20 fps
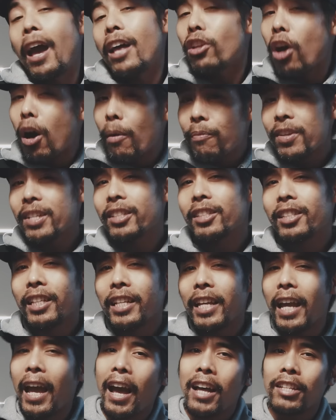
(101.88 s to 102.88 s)
And
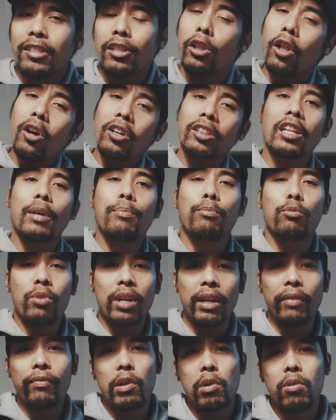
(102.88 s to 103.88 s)
obviously, as a long-time
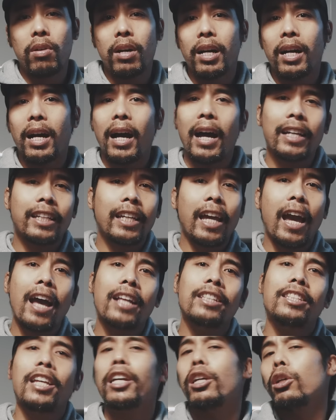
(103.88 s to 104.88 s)
reviewer, I
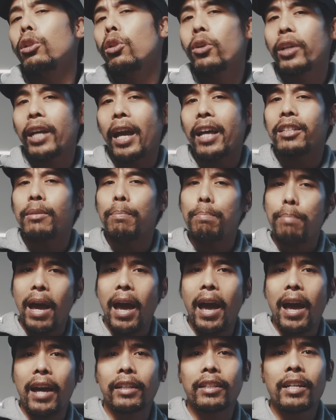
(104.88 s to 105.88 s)
can take a look at the
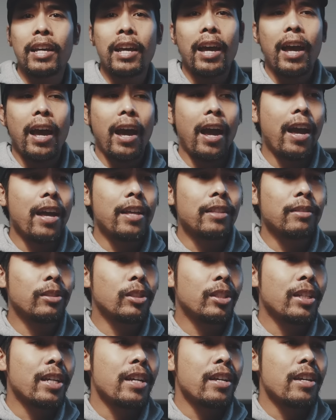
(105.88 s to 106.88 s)
bag
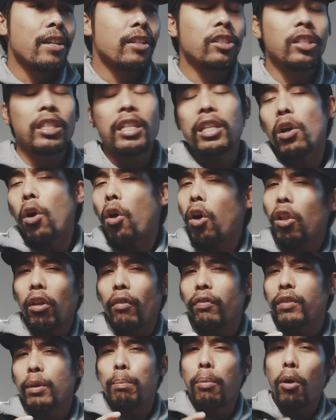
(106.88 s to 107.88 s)
and see all
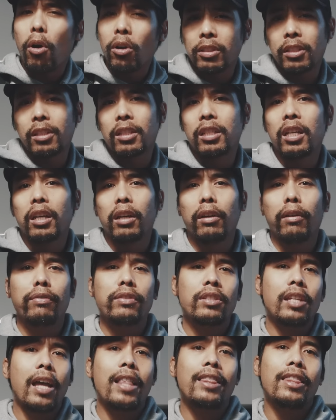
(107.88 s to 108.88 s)
of the
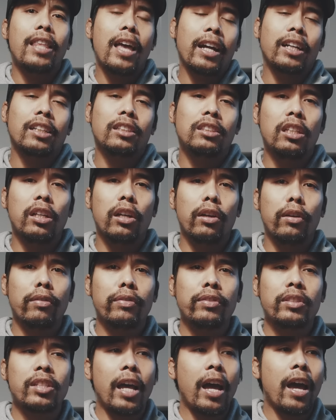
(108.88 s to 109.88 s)
positives and
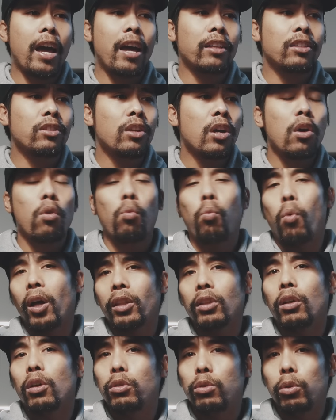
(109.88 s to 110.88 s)
negatives at
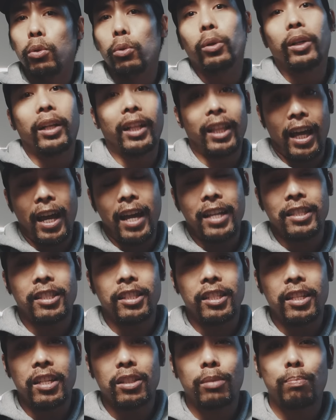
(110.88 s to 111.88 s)
one or two
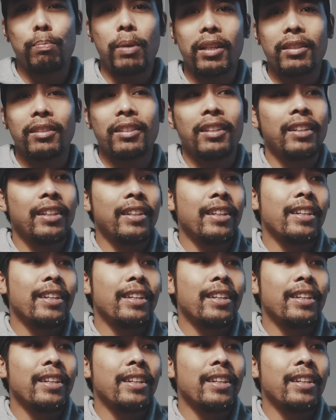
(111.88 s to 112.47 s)
glances. But